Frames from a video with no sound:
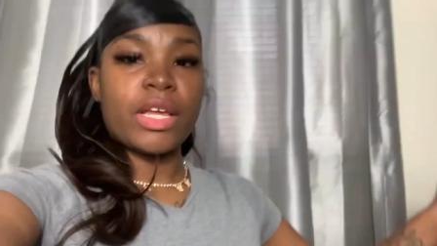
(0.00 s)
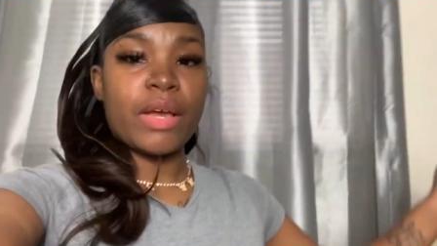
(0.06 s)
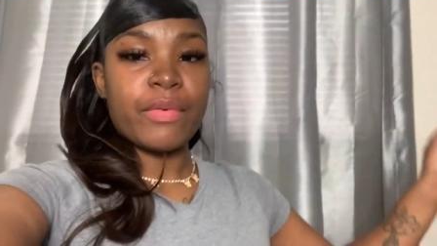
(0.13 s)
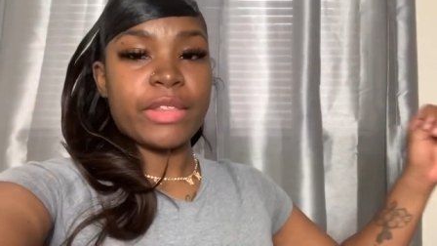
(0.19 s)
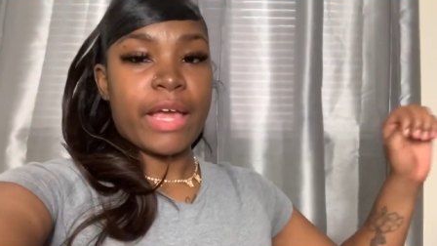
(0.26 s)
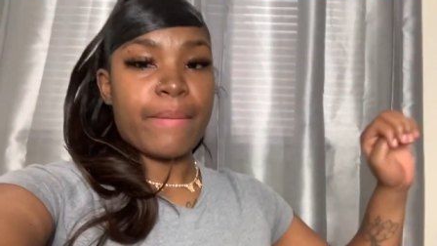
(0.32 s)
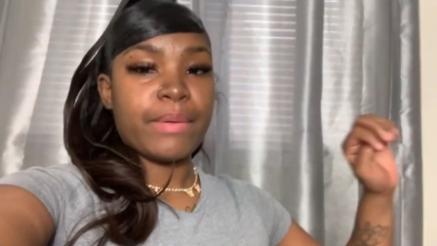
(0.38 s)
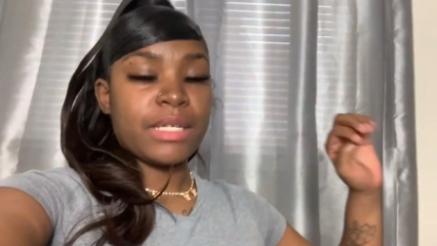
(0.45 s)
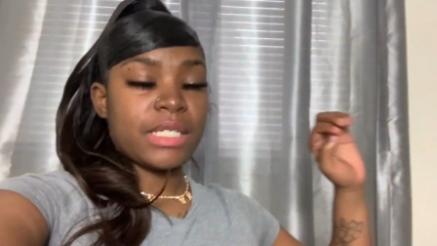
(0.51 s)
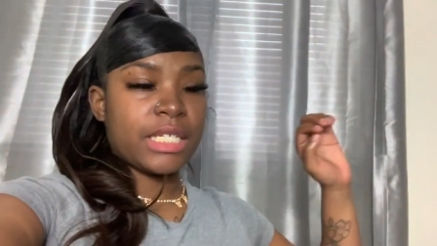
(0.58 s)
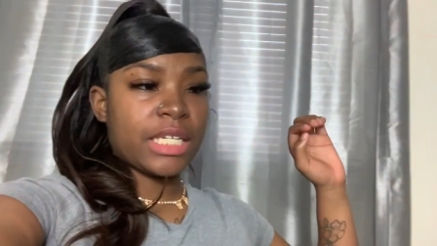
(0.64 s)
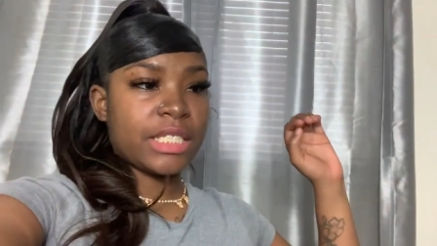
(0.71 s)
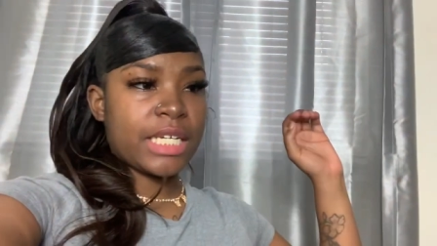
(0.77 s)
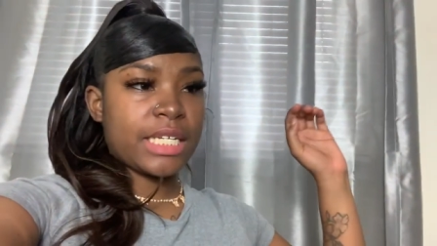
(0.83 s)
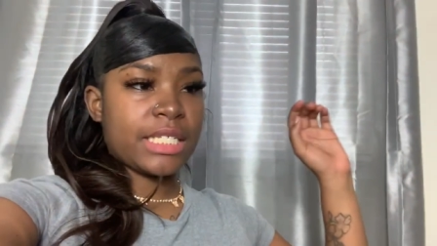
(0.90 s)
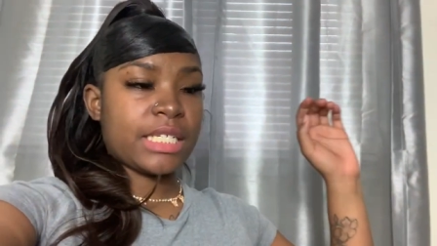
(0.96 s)
with that being said,
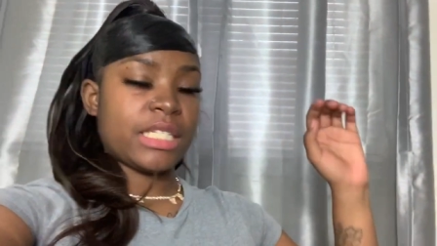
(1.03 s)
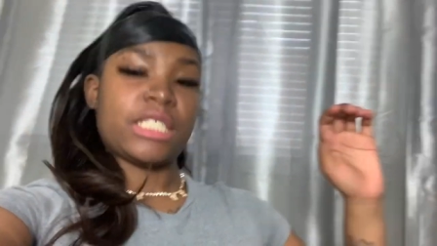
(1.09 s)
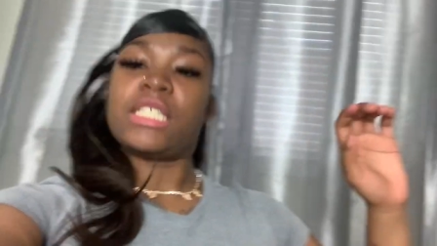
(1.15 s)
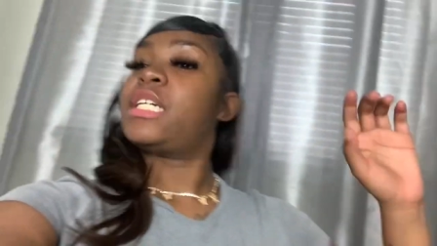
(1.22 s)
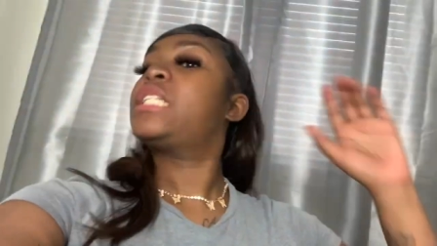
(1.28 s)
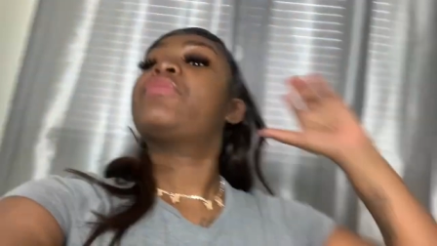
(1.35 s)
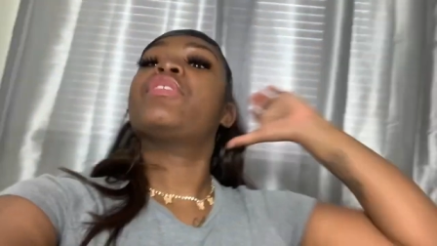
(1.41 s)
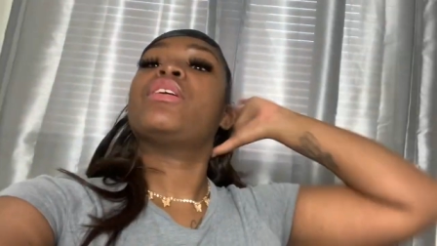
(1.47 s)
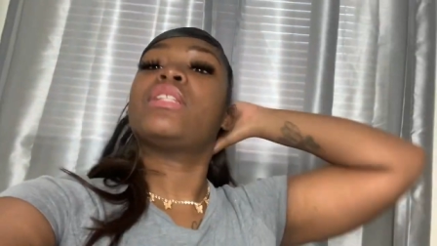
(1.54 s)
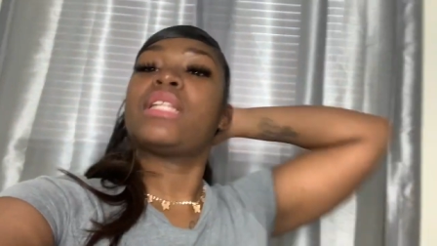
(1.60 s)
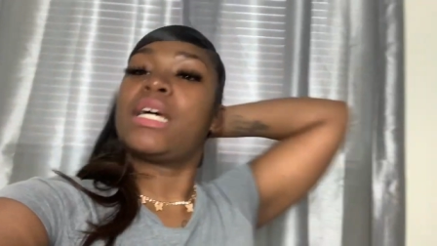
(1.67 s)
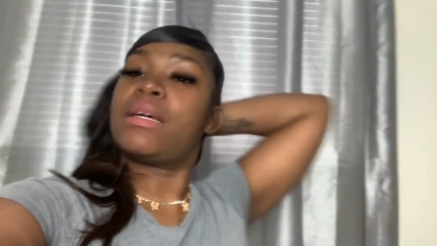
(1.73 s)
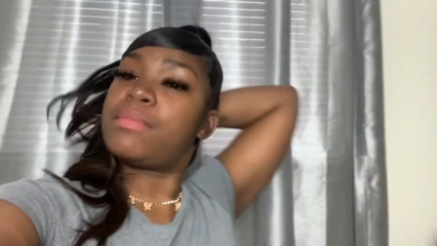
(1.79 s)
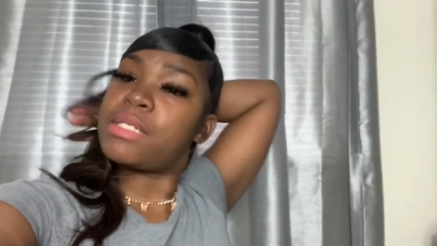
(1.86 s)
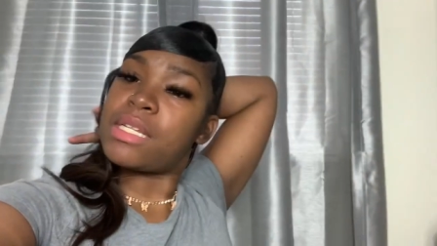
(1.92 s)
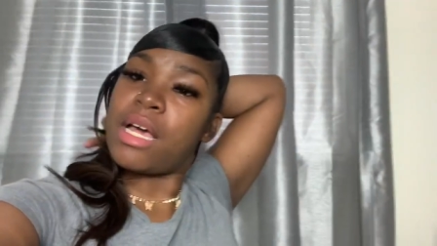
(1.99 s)
Jazz Nation, give this video a
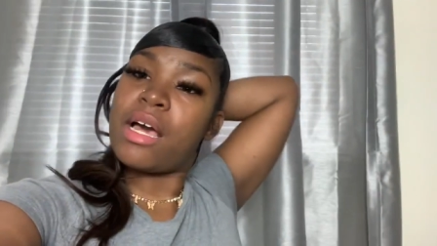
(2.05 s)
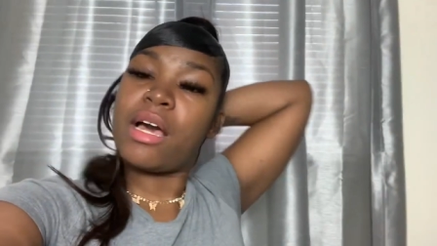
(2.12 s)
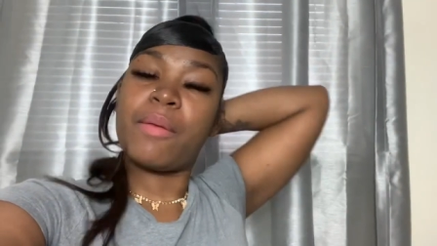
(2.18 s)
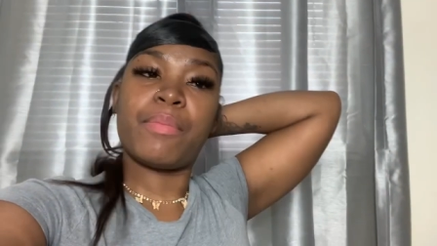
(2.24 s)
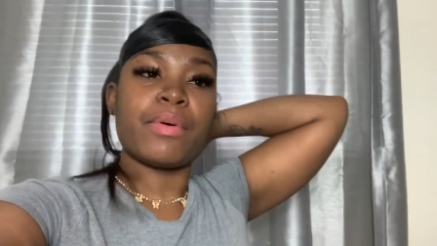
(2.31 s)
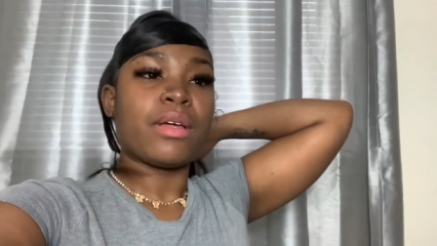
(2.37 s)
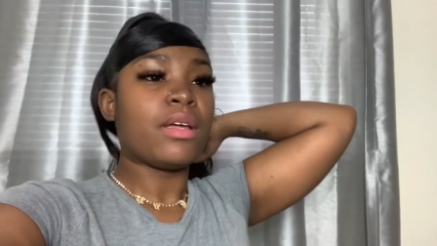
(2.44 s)
thumbs up,